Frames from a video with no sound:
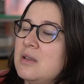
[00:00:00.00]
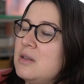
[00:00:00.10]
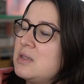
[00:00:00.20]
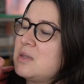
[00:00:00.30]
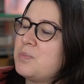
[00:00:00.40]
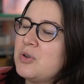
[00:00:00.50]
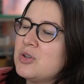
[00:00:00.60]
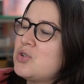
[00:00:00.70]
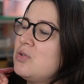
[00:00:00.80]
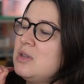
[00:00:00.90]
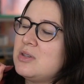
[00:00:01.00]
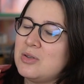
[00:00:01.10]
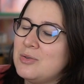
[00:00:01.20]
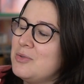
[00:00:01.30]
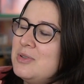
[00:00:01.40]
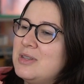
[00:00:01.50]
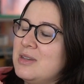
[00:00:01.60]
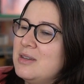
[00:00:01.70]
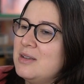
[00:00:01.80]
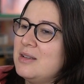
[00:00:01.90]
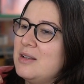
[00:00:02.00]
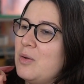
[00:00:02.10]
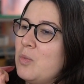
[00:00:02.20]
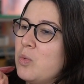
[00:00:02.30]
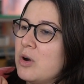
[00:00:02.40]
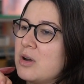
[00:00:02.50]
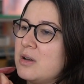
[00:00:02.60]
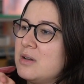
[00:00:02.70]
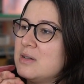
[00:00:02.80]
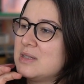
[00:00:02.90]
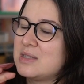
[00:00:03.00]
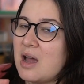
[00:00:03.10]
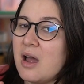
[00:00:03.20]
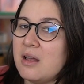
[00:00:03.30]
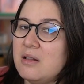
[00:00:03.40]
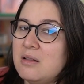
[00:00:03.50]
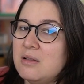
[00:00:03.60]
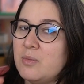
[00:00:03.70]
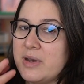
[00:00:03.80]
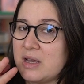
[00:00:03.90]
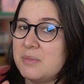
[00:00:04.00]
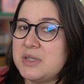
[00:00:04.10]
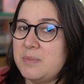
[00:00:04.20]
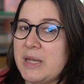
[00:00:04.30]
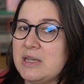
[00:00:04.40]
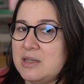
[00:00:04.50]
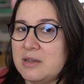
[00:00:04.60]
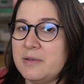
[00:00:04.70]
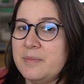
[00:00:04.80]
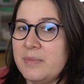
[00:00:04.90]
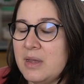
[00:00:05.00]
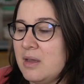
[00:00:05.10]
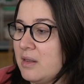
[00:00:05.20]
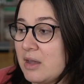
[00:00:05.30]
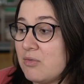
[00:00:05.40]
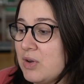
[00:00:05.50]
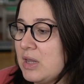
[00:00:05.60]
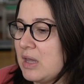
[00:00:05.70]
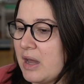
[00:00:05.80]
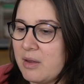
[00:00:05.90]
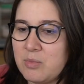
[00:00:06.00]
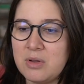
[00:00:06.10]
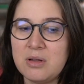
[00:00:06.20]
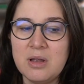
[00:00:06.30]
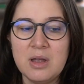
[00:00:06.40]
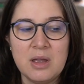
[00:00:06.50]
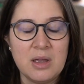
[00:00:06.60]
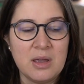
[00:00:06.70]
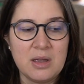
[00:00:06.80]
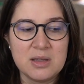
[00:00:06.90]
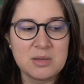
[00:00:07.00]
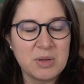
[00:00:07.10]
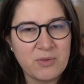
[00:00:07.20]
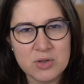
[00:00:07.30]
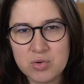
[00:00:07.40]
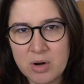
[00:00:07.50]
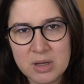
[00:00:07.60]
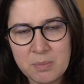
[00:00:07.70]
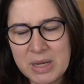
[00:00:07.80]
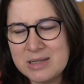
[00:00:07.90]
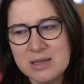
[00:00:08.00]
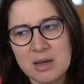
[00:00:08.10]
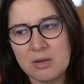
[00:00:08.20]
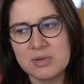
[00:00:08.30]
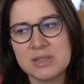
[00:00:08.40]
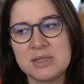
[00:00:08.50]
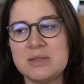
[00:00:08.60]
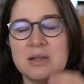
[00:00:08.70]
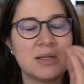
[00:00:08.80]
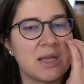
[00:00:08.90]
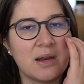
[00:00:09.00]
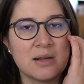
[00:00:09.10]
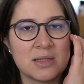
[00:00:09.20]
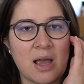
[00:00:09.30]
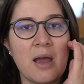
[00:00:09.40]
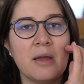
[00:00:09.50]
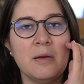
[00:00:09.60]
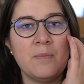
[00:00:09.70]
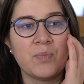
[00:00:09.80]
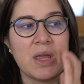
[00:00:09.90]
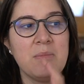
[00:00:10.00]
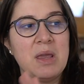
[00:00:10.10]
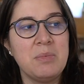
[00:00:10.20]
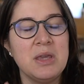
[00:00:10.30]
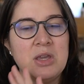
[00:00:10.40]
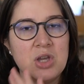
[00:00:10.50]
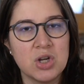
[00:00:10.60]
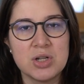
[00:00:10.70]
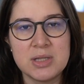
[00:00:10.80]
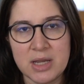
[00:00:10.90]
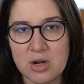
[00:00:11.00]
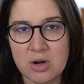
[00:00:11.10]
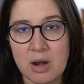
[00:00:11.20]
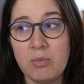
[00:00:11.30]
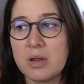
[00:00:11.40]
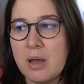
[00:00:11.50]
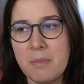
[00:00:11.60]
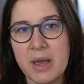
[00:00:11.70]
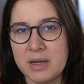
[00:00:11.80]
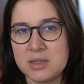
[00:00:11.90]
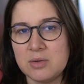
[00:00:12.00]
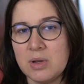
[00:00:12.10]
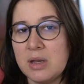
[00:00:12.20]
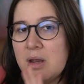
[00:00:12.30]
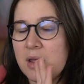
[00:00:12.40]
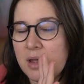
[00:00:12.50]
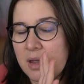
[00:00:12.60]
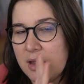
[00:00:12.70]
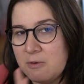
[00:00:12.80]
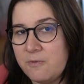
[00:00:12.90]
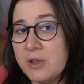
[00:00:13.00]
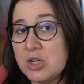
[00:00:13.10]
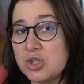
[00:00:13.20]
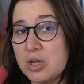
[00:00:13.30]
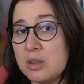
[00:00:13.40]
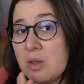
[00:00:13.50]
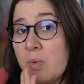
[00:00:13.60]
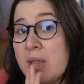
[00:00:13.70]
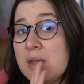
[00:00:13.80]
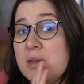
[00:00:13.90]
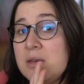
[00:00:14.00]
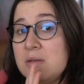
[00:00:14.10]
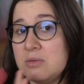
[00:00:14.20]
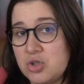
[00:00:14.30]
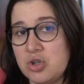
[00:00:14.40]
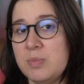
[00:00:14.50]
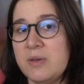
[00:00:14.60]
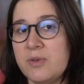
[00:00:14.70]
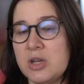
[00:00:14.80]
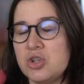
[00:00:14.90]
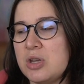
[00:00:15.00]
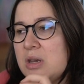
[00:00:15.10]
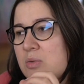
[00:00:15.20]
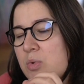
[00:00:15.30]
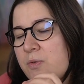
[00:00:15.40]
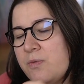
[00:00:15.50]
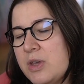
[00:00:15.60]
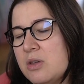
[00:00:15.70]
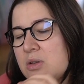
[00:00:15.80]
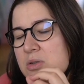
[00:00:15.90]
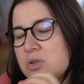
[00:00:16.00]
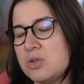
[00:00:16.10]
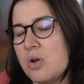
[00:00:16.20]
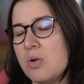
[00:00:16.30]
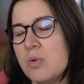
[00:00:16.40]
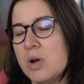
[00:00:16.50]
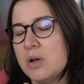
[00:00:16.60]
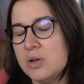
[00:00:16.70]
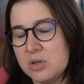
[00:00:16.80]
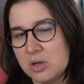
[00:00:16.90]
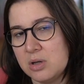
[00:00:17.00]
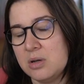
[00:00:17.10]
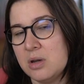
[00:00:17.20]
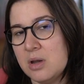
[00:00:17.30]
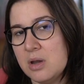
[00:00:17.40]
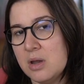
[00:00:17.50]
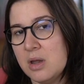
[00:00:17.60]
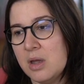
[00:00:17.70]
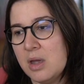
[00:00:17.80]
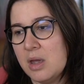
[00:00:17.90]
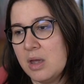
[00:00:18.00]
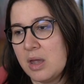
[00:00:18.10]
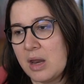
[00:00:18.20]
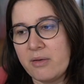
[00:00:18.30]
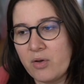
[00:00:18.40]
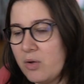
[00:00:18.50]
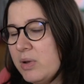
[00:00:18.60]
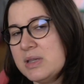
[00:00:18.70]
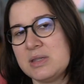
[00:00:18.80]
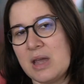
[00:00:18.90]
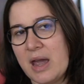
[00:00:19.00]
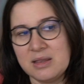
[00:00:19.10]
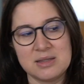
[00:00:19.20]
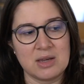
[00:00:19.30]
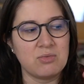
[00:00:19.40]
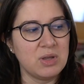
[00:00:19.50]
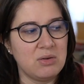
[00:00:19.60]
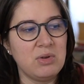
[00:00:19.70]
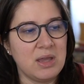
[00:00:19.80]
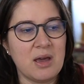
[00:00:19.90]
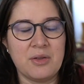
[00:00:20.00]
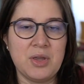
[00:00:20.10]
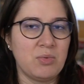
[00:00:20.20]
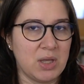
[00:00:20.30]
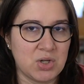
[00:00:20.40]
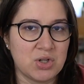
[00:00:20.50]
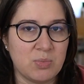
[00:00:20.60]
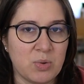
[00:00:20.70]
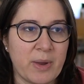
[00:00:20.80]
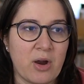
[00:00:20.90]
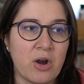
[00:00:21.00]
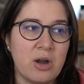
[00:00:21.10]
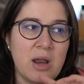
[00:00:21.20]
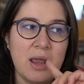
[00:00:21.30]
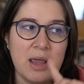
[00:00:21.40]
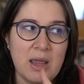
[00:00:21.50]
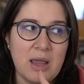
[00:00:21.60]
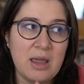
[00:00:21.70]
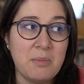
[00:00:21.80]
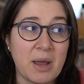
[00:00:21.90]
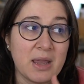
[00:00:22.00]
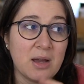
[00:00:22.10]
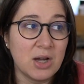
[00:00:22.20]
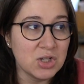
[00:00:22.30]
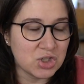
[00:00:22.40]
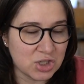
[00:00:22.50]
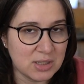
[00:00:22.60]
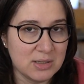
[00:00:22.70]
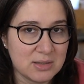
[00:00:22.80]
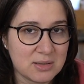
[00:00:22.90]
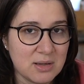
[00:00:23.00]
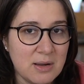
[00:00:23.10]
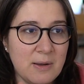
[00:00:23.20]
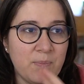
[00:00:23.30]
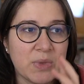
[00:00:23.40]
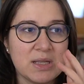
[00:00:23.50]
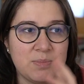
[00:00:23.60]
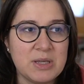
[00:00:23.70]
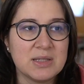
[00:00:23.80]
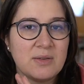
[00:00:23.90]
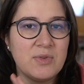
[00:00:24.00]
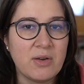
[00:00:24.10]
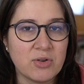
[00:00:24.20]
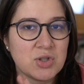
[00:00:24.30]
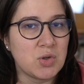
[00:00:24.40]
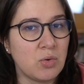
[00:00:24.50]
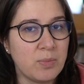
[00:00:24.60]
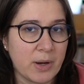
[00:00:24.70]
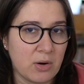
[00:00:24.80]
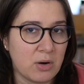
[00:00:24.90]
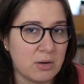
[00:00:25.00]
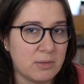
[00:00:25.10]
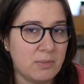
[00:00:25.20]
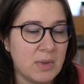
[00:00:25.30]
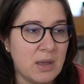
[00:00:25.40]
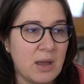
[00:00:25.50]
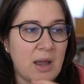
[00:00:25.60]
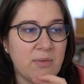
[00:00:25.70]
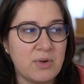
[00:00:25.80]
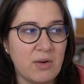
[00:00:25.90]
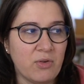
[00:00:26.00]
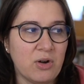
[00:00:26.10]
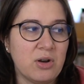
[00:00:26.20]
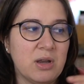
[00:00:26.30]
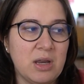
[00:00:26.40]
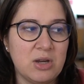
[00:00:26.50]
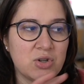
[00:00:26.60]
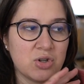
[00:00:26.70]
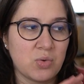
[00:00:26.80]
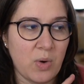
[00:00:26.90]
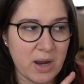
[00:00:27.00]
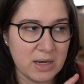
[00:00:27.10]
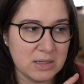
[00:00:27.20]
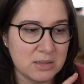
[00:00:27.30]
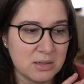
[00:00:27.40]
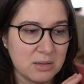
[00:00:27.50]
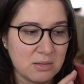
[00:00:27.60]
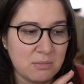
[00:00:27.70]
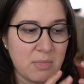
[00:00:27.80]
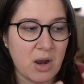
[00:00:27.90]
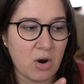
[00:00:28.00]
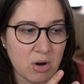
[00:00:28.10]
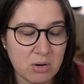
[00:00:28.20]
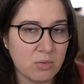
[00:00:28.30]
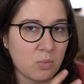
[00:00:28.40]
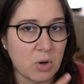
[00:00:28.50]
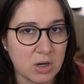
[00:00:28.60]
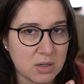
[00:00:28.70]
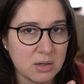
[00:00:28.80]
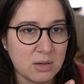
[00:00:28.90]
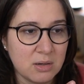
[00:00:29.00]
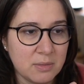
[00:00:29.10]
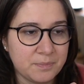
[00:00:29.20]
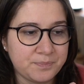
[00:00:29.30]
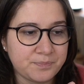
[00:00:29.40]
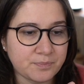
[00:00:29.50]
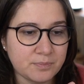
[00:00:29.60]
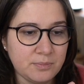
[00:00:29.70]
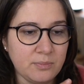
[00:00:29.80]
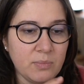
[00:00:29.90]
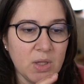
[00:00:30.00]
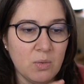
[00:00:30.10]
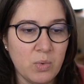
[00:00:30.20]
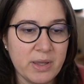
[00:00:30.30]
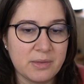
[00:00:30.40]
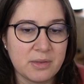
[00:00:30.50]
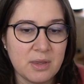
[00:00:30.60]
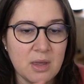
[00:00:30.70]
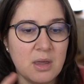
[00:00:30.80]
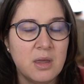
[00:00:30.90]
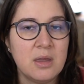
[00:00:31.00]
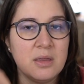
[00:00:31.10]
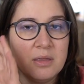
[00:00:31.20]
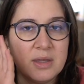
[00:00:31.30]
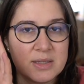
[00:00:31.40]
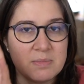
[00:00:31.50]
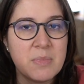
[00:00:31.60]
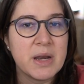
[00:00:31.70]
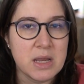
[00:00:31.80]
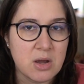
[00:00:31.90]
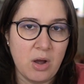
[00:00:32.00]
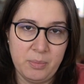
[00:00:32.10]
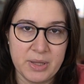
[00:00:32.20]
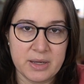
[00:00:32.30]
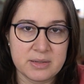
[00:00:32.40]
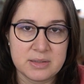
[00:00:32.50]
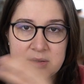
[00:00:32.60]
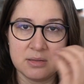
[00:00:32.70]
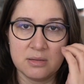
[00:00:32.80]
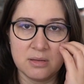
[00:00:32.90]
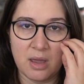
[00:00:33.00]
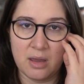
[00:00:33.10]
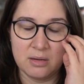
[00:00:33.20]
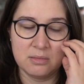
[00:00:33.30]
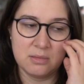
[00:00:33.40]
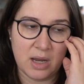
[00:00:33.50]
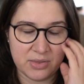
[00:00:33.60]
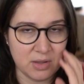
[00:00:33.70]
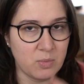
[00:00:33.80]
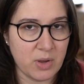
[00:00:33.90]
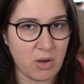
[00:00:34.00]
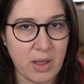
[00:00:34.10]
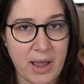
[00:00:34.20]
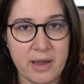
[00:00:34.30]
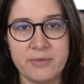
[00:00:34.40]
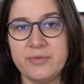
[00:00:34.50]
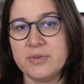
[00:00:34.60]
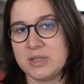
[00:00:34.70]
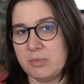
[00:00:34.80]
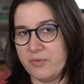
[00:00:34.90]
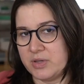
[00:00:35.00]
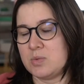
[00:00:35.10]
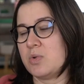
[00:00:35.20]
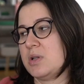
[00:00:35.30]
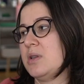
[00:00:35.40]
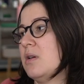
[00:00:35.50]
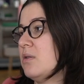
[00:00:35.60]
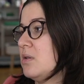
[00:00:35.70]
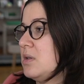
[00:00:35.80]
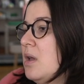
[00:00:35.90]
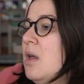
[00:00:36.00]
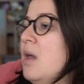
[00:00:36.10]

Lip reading: spiritually tuned work style when it comes to painting. Like really, I will, something feels wrong in a painting, I will set it aside. And maybe years later, I will come back to it and finish it the way it should be finished. And it will feel so good. And I've always had this like really, really healthy relationship with my art. And my hunch is, it's because I've never sold my art. I've never intertwined my artwork with this money complex that I think we all have, some of us worse than others.